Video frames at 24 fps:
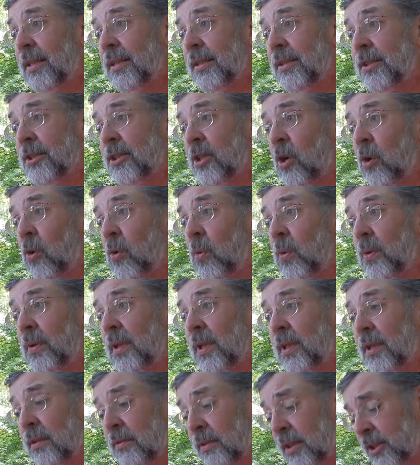
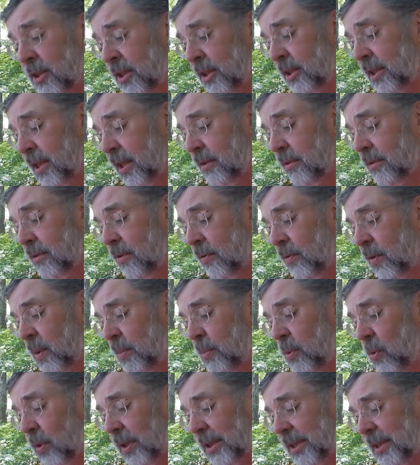So as I said, 3
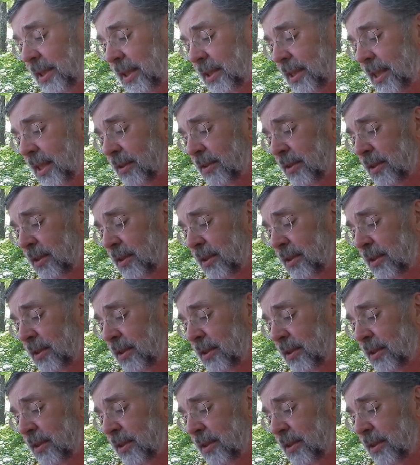pounds 6